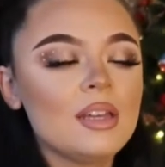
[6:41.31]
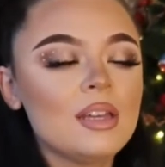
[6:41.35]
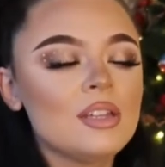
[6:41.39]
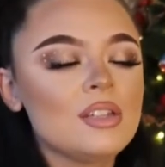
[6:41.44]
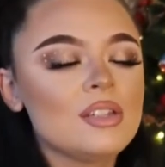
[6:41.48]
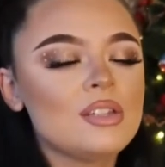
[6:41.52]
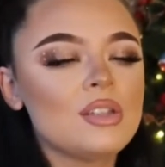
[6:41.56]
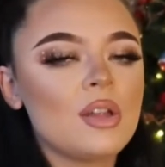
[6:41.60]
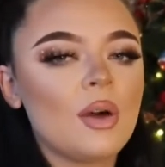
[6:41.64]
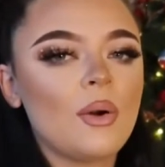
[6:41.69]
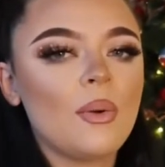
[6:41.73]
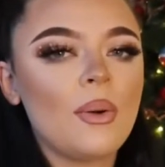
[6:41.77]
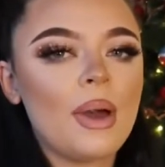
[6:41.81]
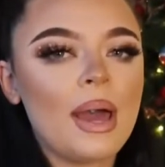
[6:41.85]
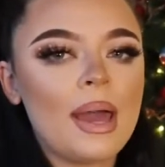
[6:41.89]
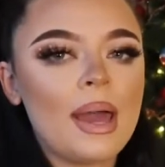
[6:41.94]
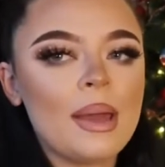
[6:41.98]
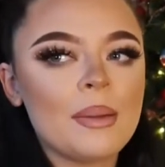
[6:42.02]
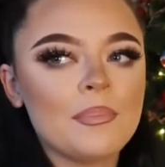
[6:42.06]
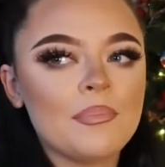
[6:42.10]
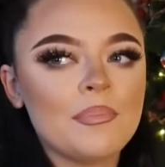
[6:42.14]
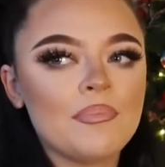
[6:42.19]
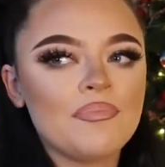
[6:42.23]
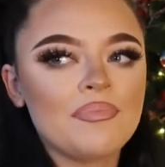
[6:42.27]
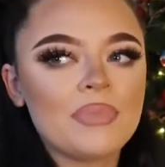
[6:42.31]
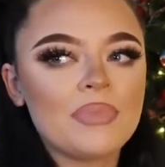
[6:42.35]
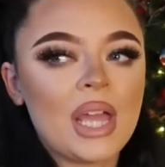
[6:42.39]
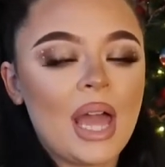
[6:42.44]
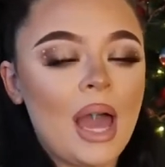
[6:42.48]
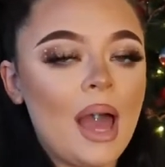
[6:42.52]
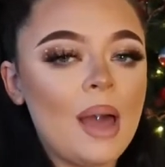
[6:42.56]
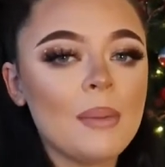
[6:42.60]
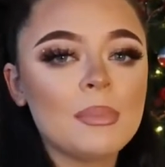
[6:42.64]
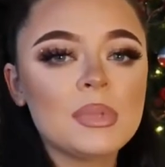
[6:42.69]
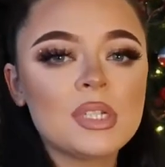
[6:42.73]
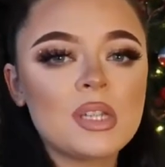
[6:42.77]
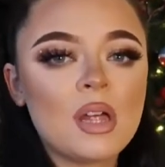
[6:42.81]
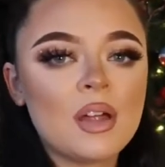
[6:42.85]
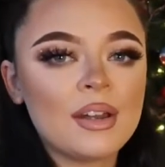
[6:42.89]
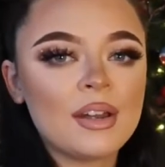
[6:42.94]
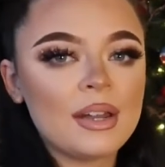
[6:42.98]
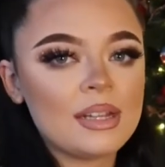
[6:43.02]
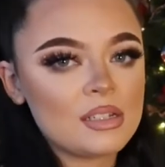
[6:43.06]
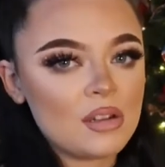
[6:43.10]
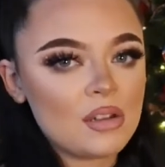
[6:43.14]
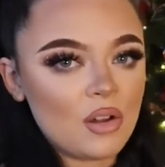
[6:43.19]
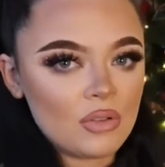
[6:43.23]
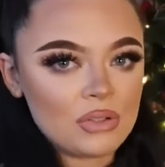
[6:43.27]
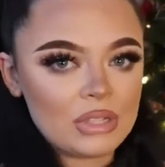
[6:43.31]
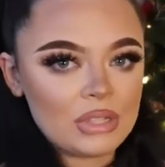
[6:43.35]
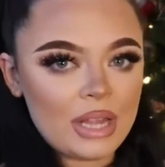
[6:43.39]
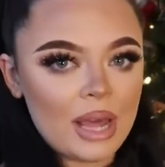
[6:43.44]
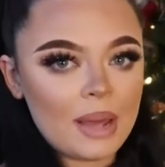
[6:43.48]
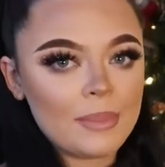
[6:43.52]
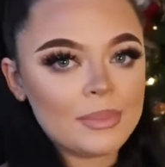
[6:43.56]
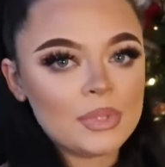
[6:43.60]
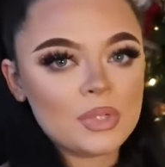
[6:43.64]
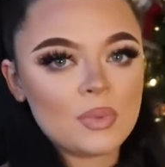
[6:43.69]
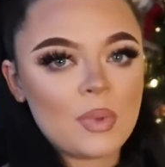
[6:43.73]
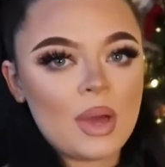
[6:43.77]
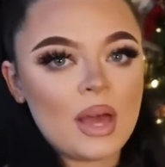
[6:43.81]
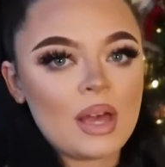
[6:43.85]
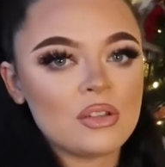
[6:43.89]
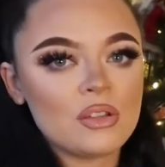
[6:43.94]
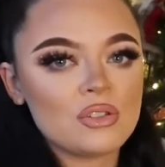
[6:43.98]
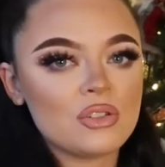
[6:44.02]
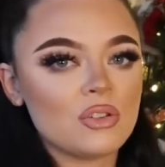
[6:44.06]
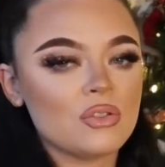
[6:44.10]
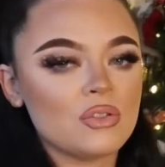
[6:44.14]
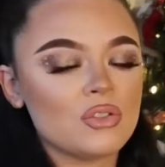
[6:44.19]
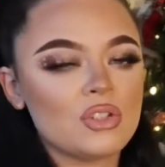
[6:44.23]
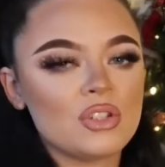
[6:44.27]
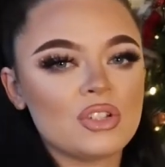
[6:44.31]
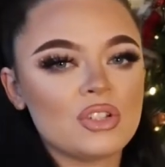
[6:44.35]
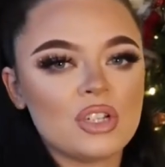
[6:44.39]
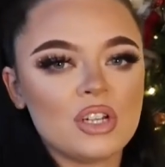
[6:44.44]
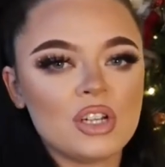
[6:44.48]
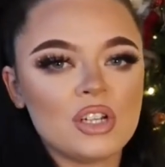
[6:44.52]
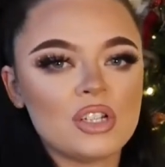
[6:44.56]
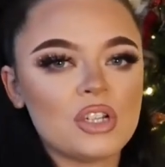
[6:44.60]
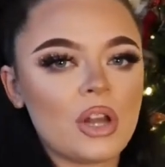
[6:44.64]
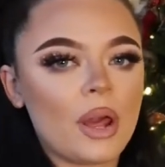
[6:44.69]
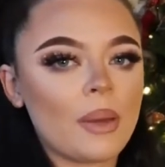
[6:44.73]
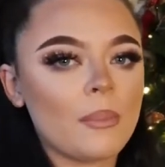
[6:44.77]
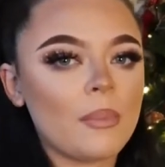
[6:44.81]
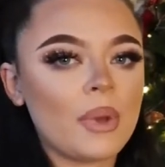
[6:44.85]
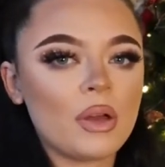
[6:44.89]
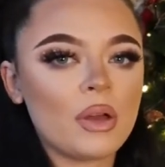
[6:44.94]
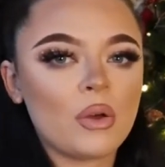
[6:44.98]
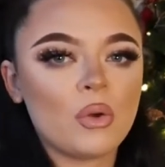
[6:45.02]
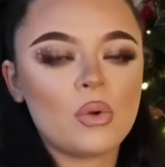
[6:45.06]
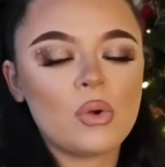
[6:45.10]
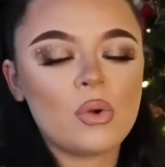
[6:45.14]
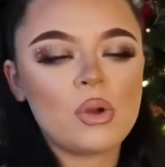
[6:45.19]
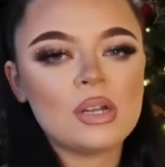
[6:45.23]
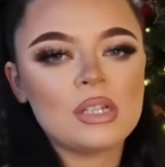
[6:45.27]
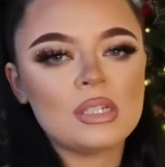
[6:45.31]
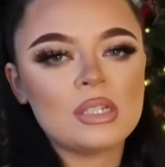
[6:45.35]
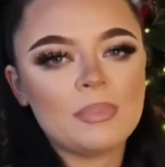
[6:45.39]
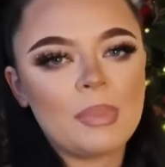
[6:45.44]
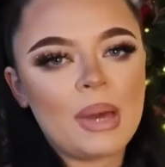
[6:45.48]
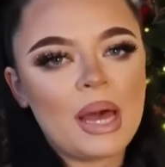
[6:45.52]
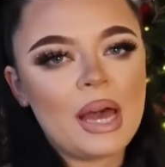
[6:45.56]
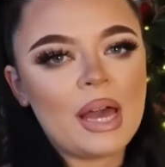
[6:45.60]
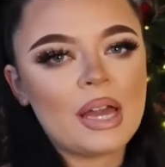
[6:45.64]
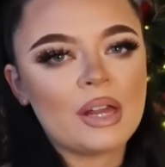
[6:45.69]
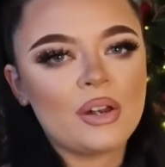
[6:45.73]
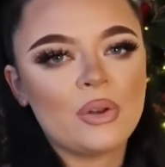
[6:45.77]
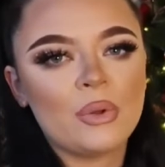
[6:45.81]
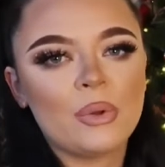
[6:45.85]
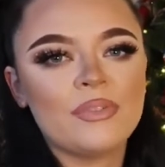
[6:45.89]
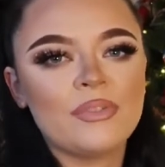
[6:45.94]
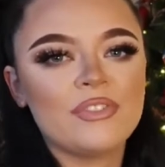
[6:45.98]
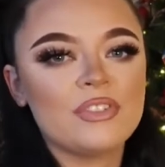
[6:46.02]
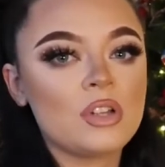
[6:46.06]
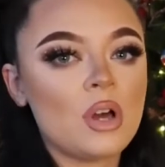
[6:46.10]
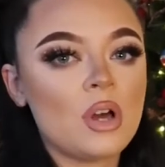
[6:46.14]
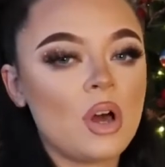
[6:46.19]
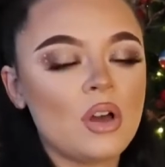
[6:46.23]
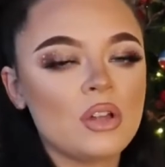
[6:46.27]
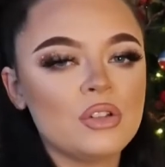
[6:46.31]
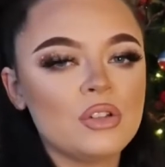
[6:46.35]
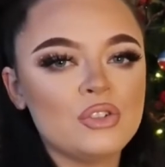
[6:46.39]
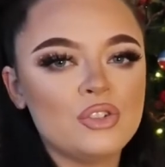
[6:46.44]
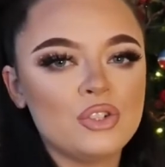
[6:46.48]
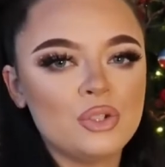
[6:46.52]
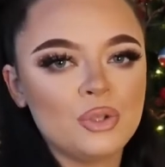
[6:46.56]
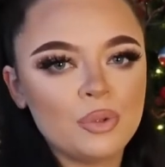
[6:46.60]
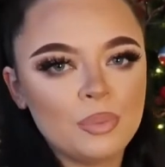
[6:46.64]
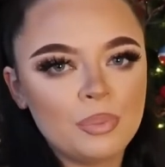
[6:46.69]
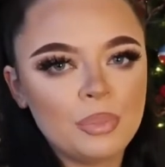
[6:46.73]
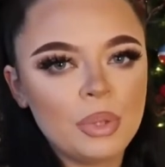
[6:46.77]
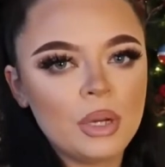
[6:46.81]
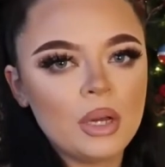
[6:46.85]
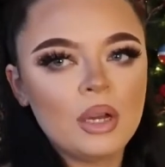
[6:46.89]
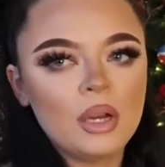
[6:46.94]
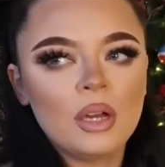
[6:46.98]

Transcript: So Amazon has loads of them as well. So just search like Michael Kors bag, Louis Vuitton dupe.